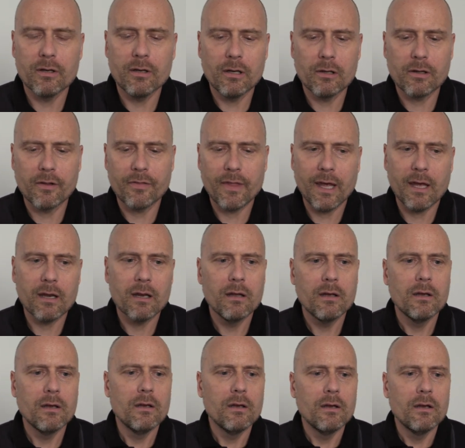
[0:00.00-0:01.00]
You look at that.
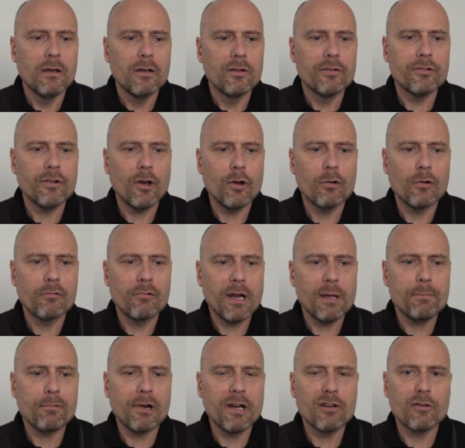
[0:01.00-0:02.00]
So
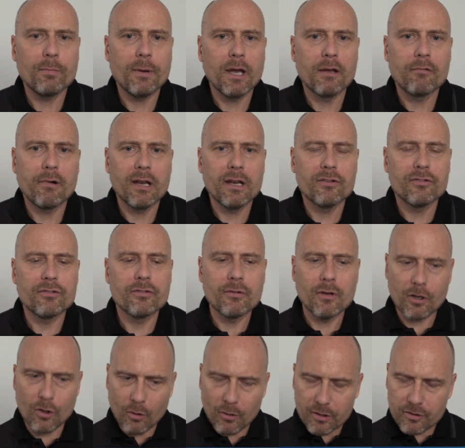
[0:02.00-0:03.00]
rape rates by race,
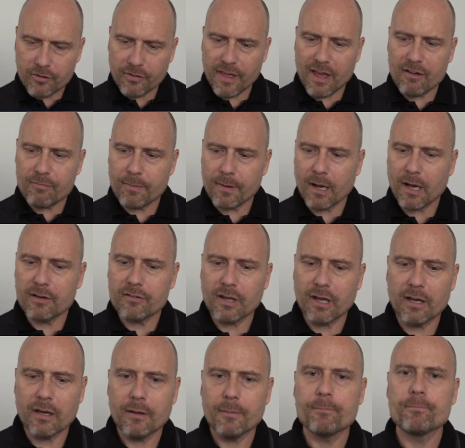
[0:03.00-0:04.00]
according to the FBI
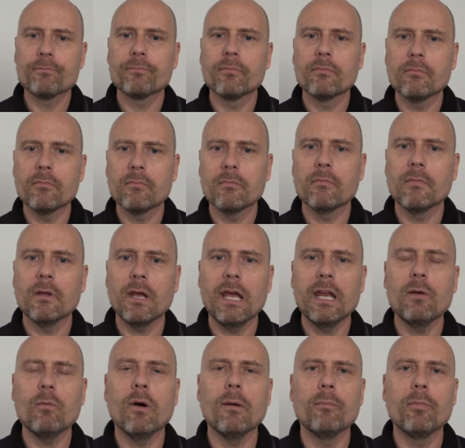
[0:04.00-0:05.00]
data,
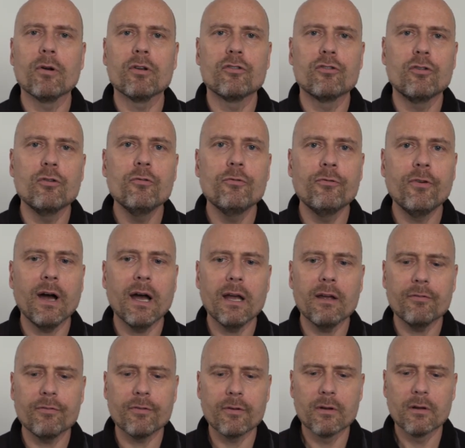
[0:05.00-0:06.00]

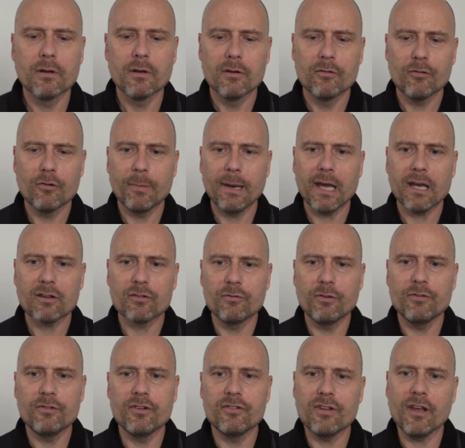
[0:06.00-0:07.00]
81.25 for blacks,
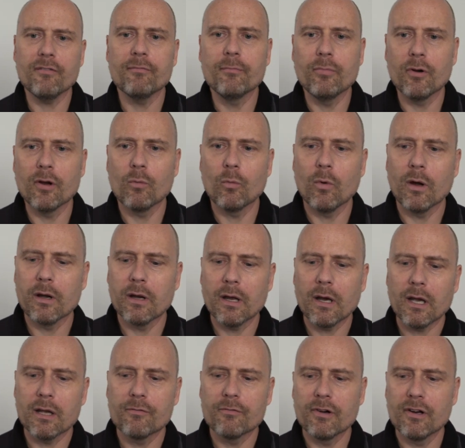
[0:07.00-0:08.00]

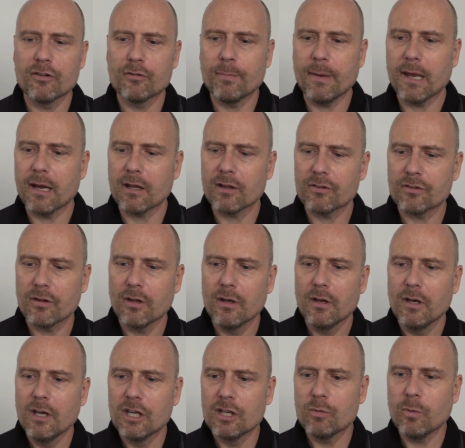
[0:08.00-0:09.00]
57.19 for Hispanics,
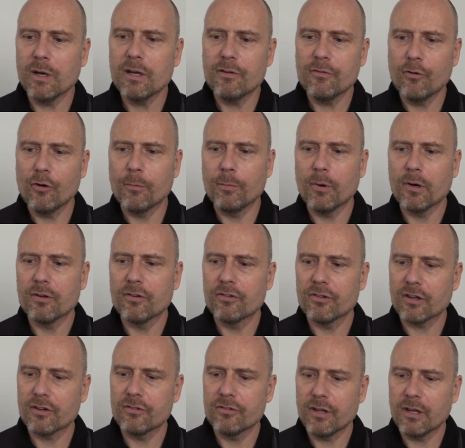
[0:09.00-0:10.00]

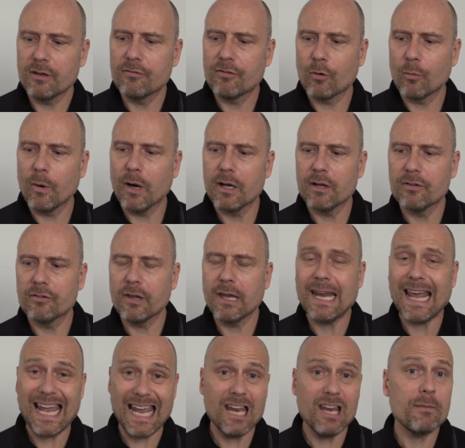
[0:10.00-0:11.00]
24.16 for whites,
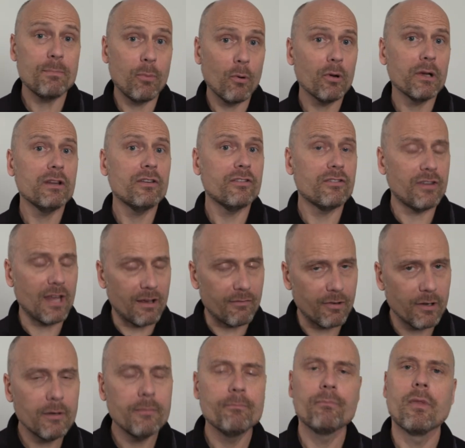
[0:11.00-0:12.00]
and
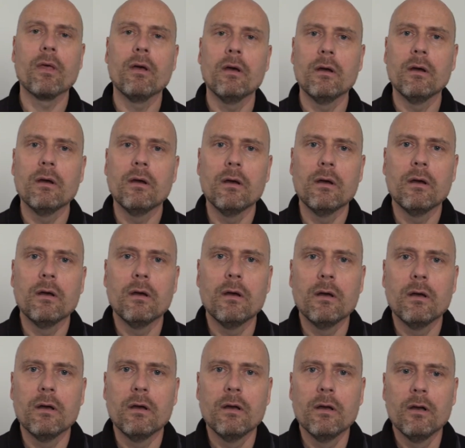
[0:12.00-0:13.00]
8.7
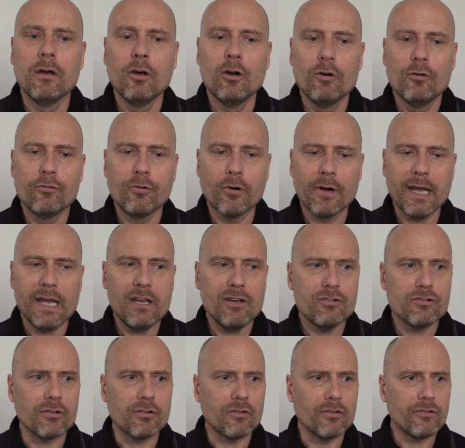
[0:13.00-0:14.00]
for
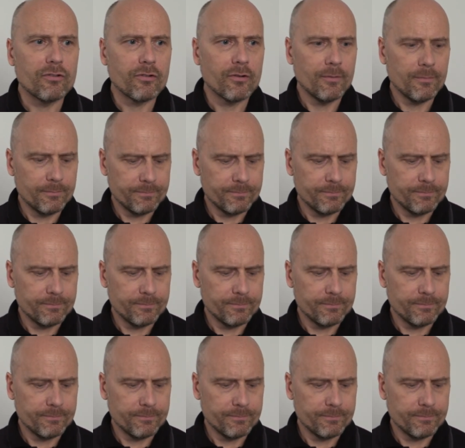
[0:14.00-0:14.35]
Asians.